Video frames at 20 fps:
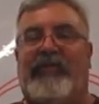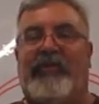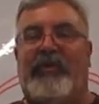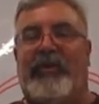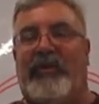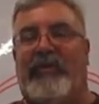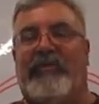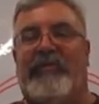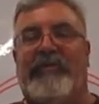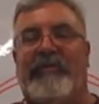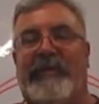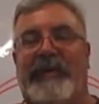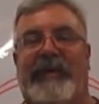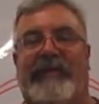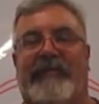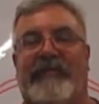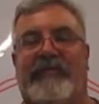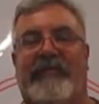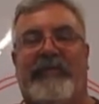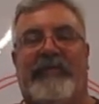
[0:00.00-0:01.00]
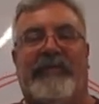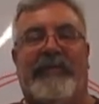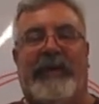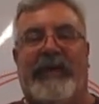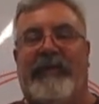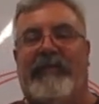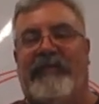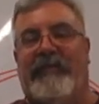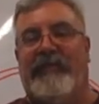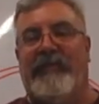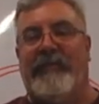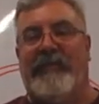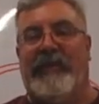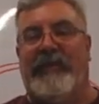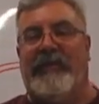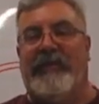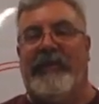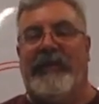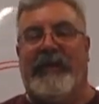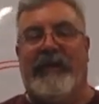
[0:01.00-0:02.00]
2 or 3 weeks, if we don't have too
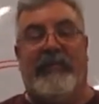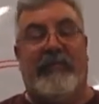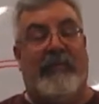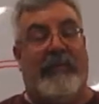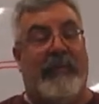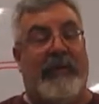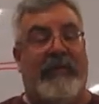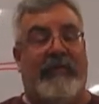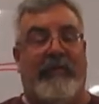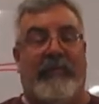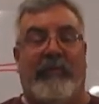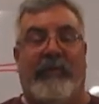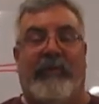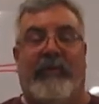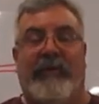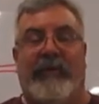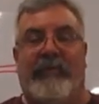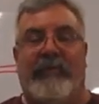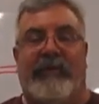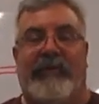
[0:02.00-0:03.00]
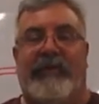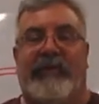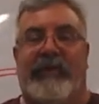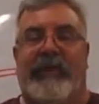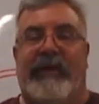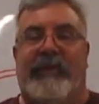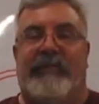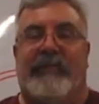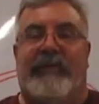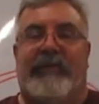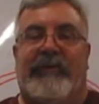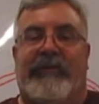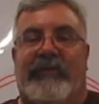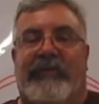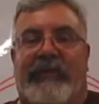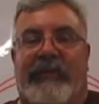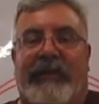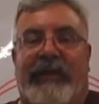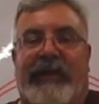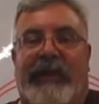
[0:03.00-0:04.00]
much hiccups, we'll have a molding machine up there and
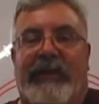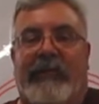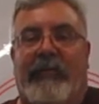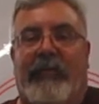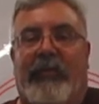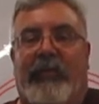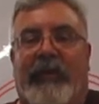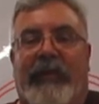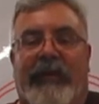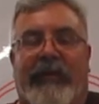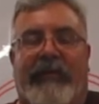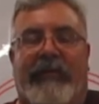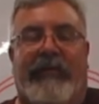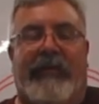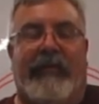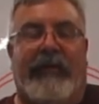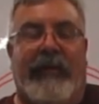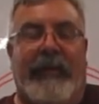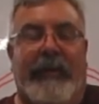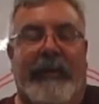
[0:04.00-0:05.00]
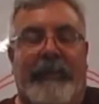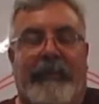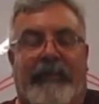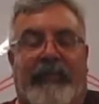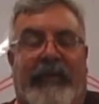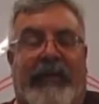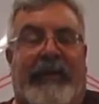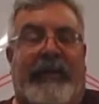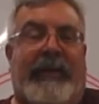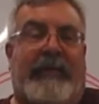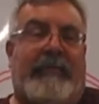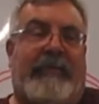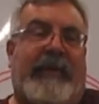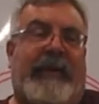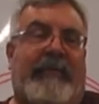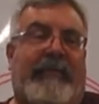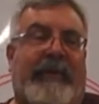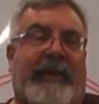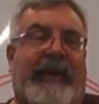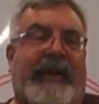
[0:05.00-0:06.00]
start getting molding. So, and then
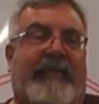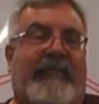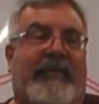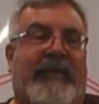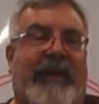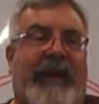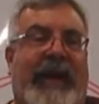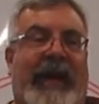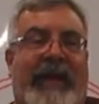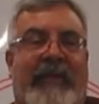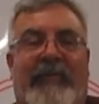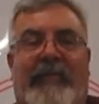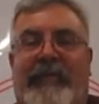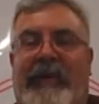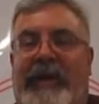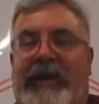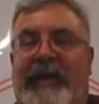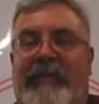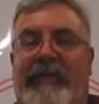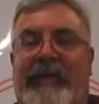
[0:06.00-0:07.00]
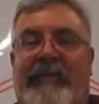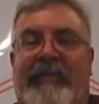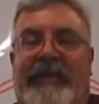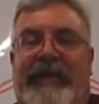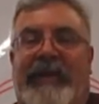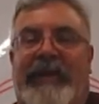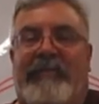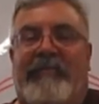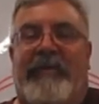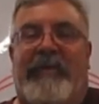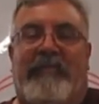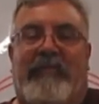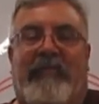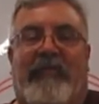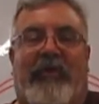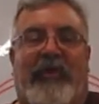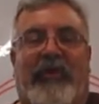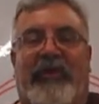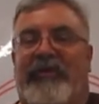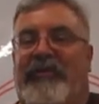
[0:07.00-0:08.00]
probably after that, we're not going to be able to keep up
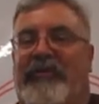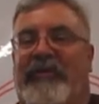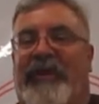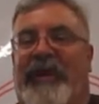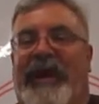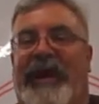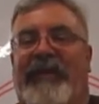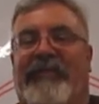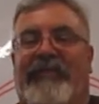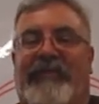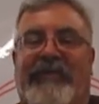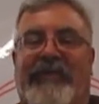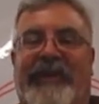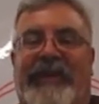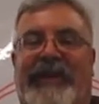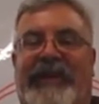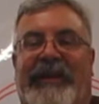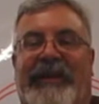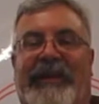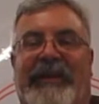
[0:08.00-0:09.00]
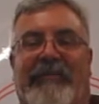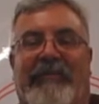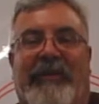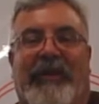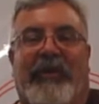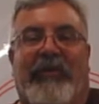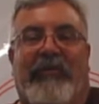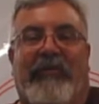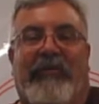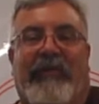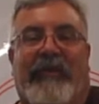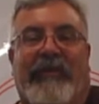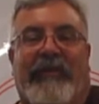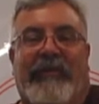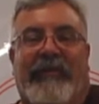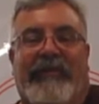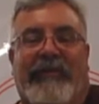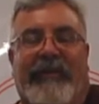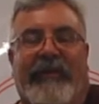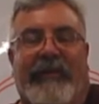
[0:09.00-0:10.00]
furnace-wise, so we're going to have to get a bigger
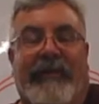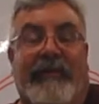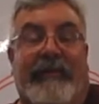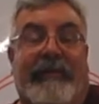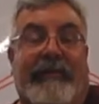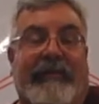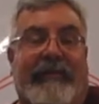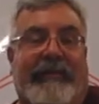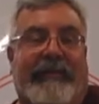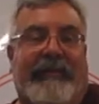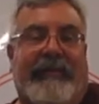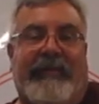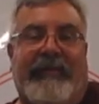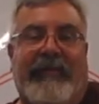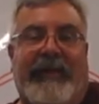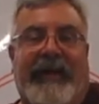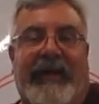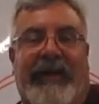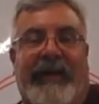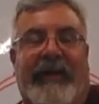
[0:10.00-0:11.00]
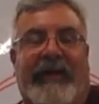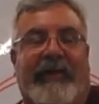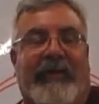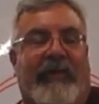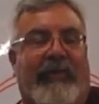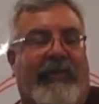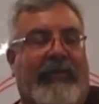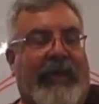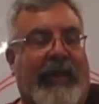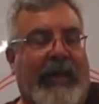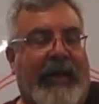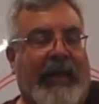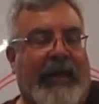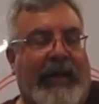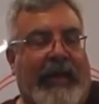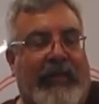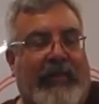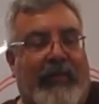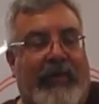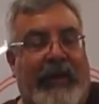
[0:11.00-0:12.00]
furnace in there, and we'll see how that goes.
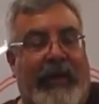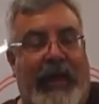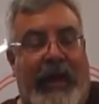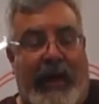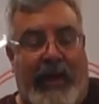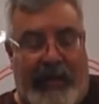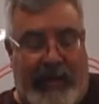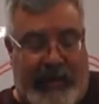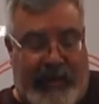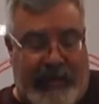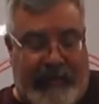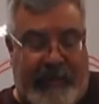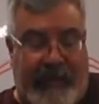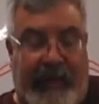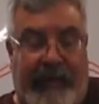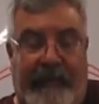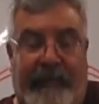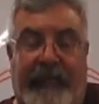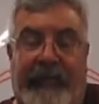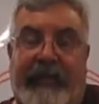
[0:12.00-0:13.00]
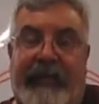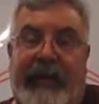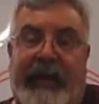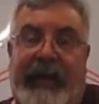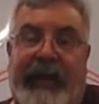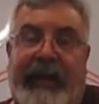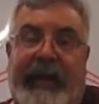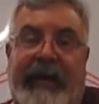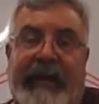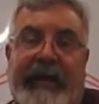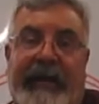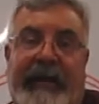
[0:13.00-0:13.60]
So anyhow, that's it for today.